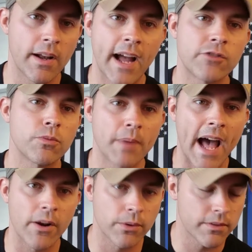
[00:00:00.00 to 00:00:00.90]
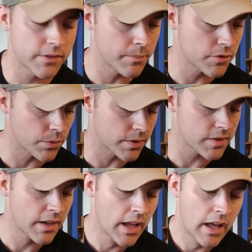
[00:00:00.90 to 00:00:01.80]
actual battle of some
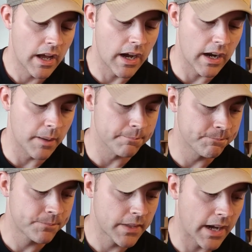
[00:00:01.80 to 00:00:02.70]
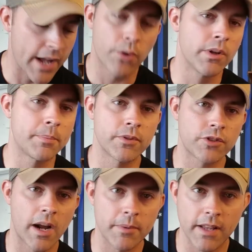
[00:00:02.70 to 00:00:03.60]
sorts. I don't really
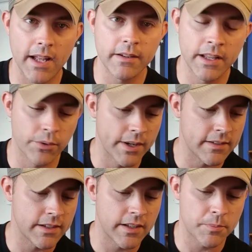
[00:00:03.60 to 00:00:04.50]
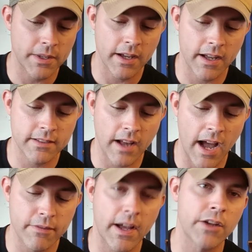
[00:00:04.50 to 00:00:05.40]
prescribe to that, and the reason is because
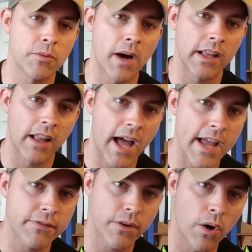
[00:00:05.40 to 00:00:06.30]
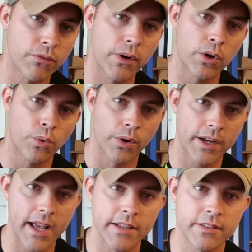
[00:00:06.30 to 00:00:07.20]
I value my life over a court
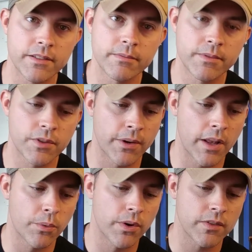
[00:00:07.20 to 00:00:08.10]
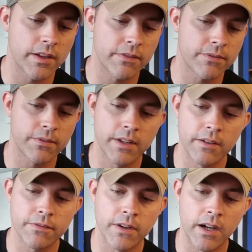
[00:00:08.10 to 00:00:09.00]
case. So in other words, if
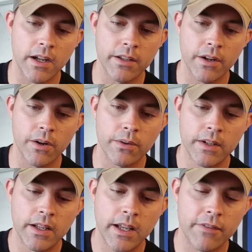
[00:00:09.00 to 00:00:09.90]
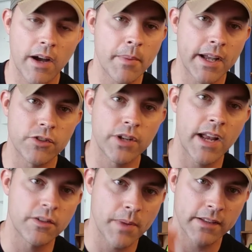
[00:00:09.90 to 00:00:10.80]
I make a
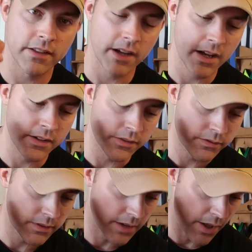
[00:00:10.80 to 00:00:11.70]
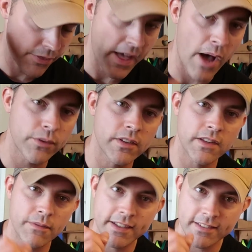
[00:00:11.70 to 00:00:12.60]
change that makes the gun
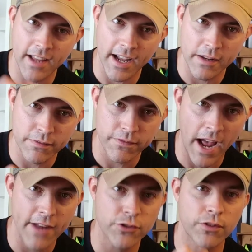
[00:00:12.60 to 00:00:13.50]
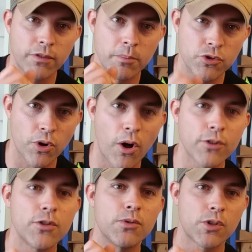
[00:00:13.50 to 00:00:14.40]
thousandths of a second faster from draw
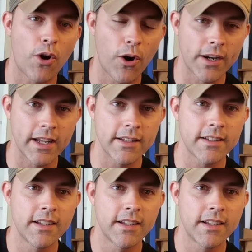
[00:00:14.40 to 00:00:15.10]
to target,